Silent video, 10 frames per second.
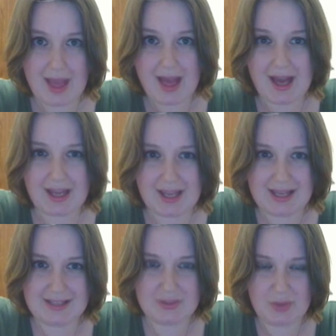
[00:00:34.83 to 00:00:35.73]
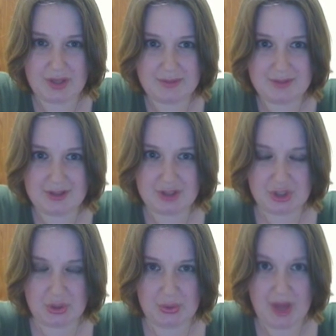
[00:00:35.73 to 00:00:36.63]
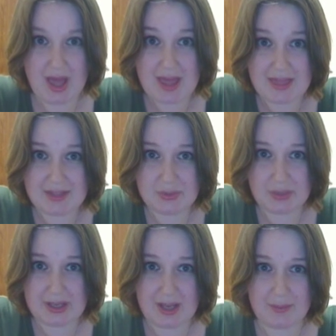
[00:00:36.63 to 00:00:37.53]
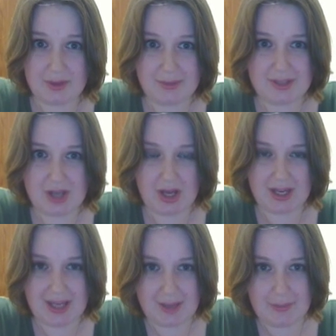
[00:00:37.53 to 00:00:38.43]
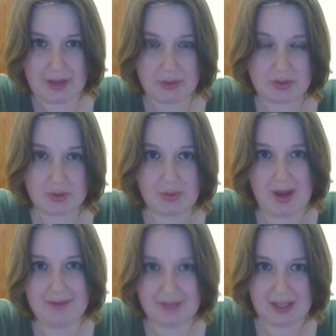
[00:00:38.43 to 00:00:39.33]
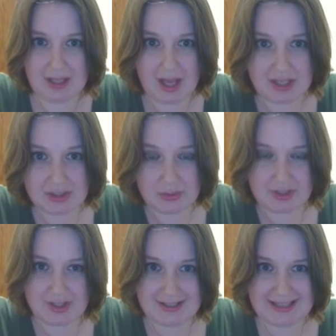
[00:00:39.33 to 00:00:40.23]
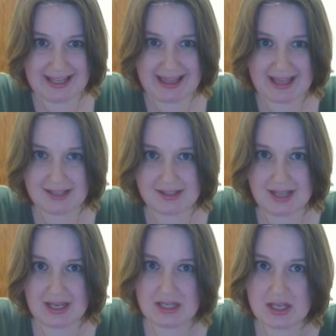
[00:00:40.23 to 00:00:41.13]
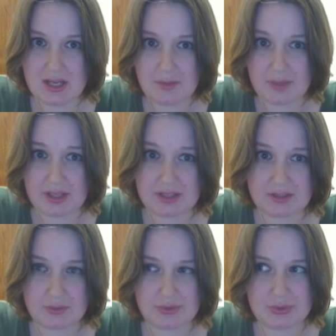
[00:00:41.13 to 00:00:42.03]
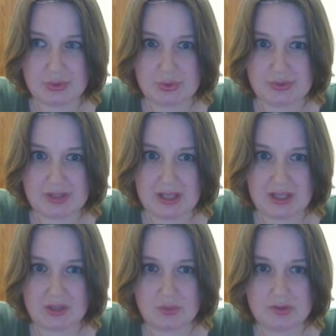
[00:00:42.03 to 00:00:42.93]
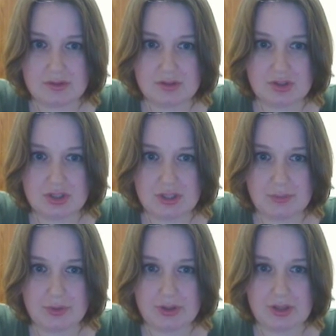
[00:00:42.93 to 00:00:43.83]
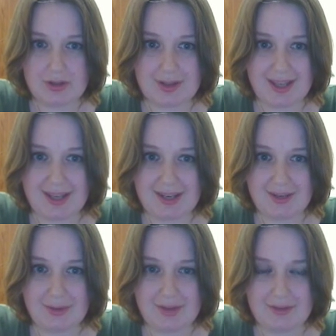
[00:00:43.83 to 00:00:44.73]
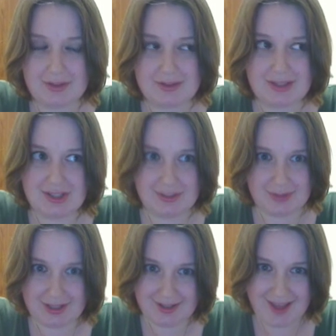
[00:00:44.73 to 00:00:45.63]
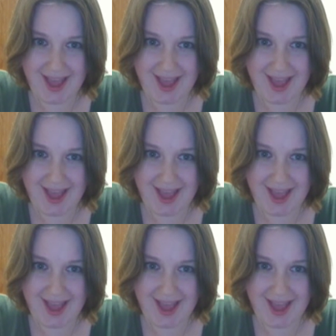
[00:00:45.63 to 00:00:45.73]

Hi guys, welcome to the show. This week I'm going to be talking about Gravity. Just wanted to see it last night because it was Tuesday and it was cheaper here in Canada. We have Tuesday cheap night.